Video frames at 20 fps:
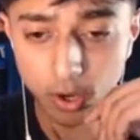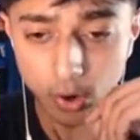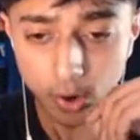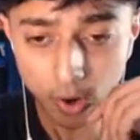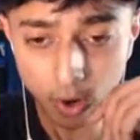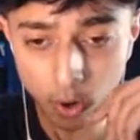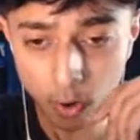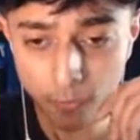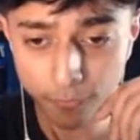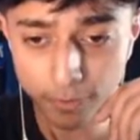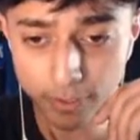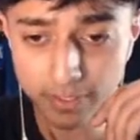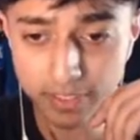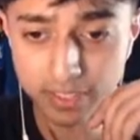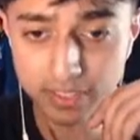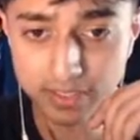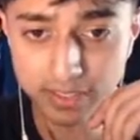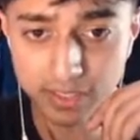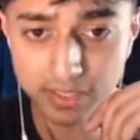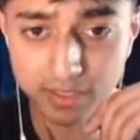over the
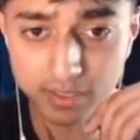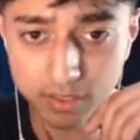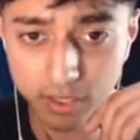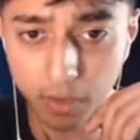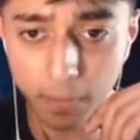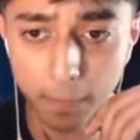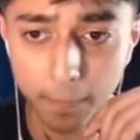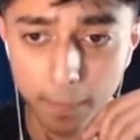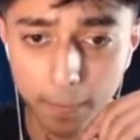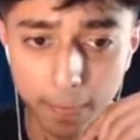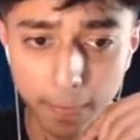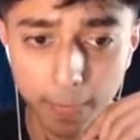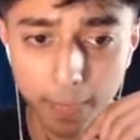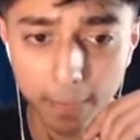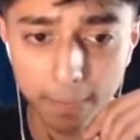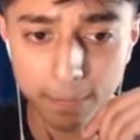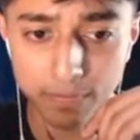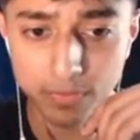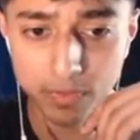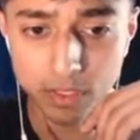system.
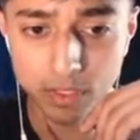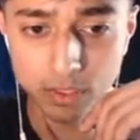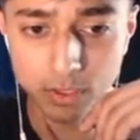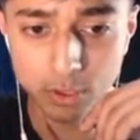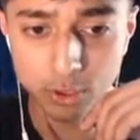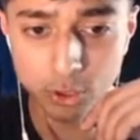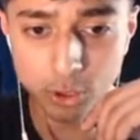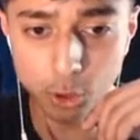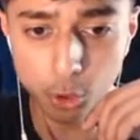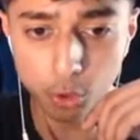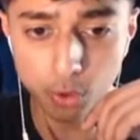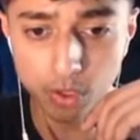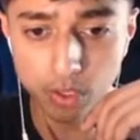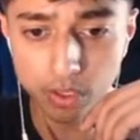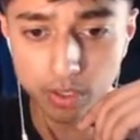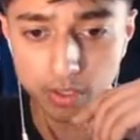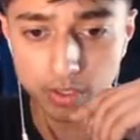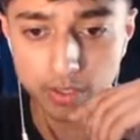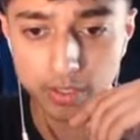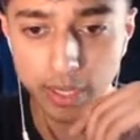Shoot,
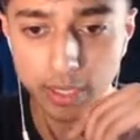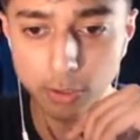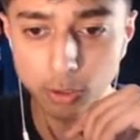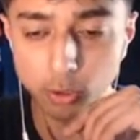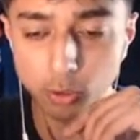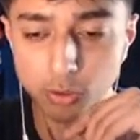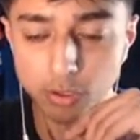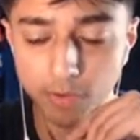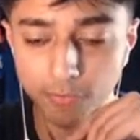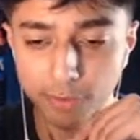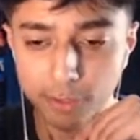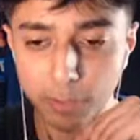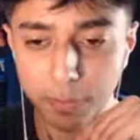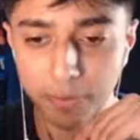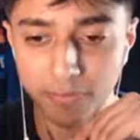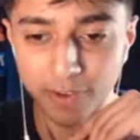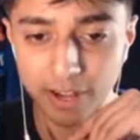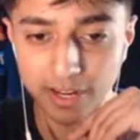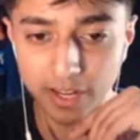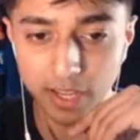can you do something to
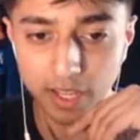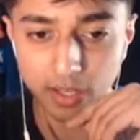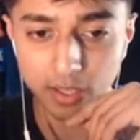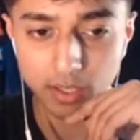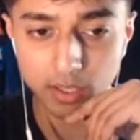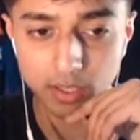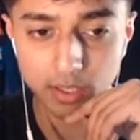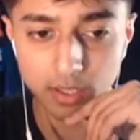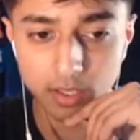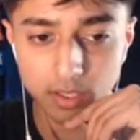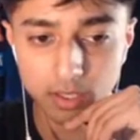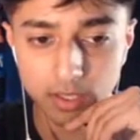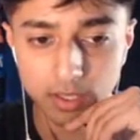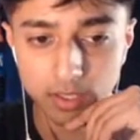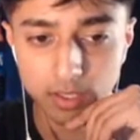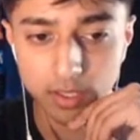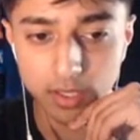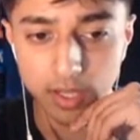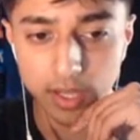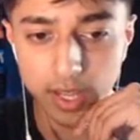prevent that?
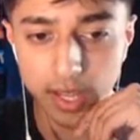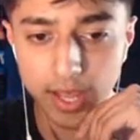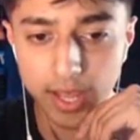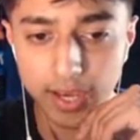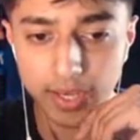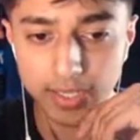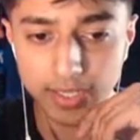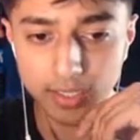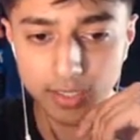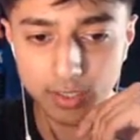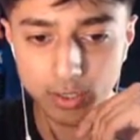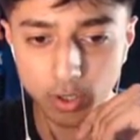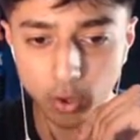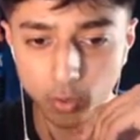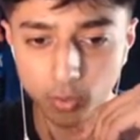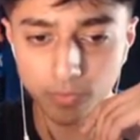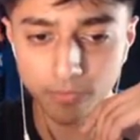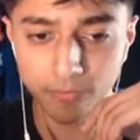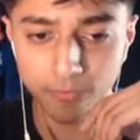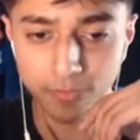I
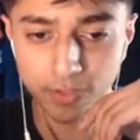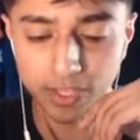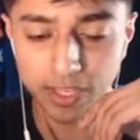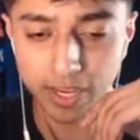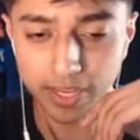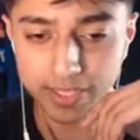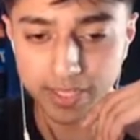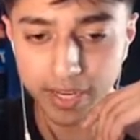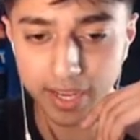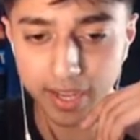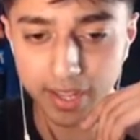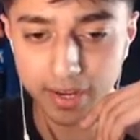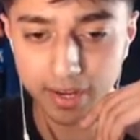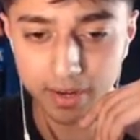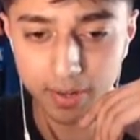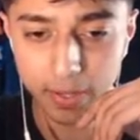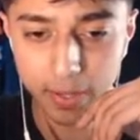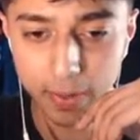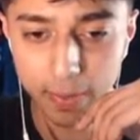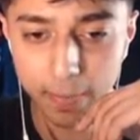don't think I can.
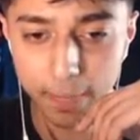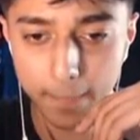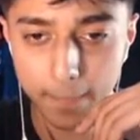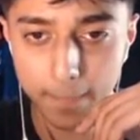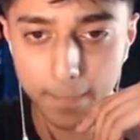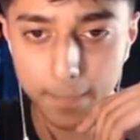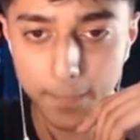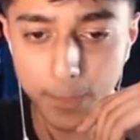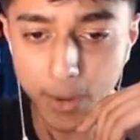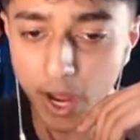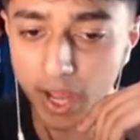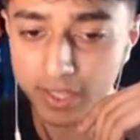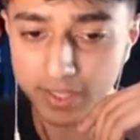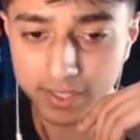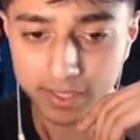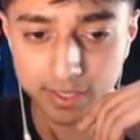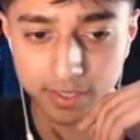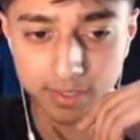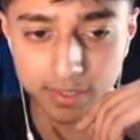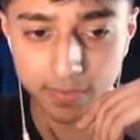But
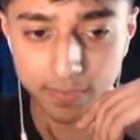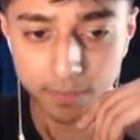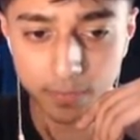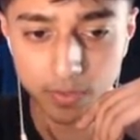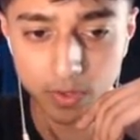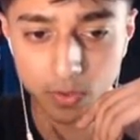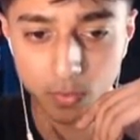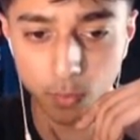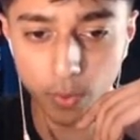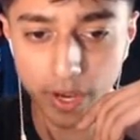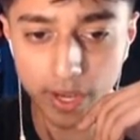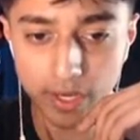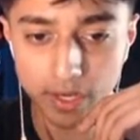wait!